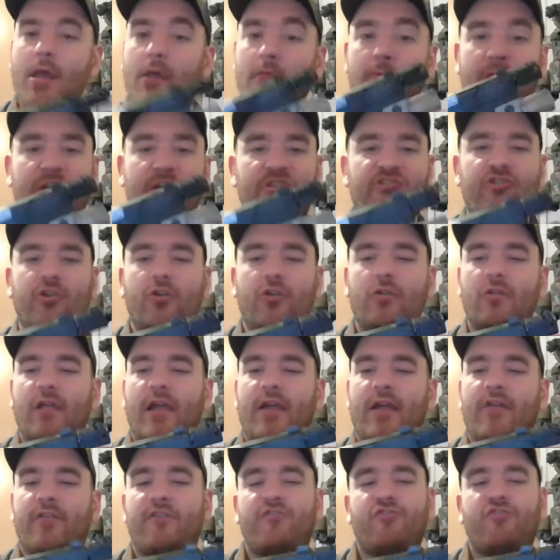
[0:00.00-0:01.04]
Make sure you
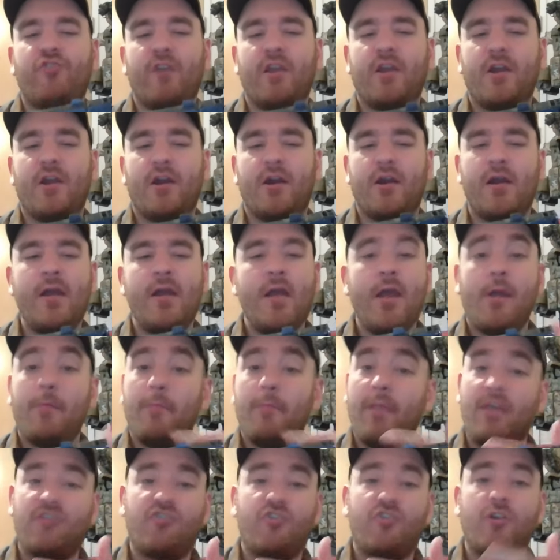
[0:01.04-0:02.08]
like the trigger.
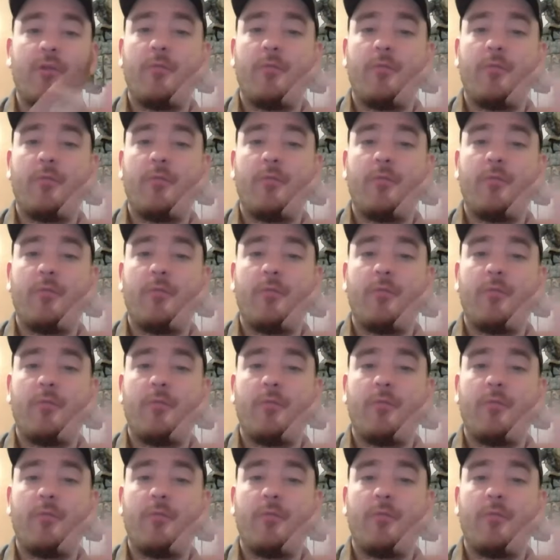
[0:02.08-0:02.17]
Make sure